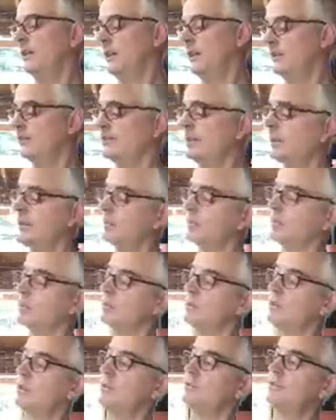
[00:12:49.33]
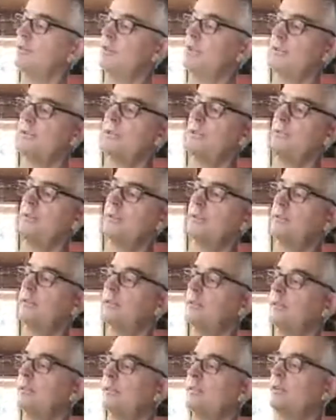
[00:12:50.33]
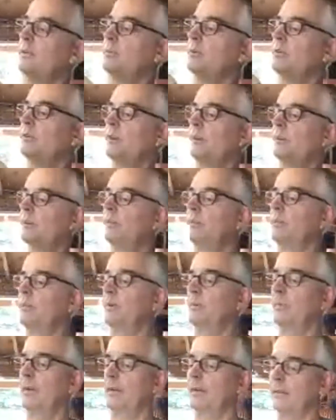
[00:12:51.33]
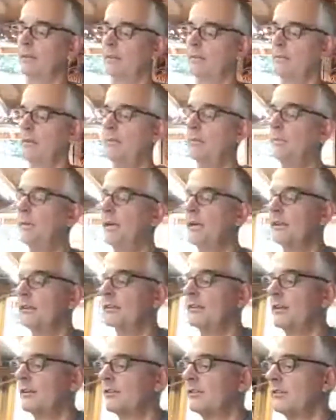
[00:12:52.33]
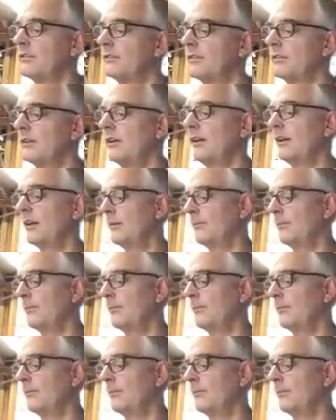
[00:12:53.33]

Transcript: Okay, so closure section, zipper pocket section.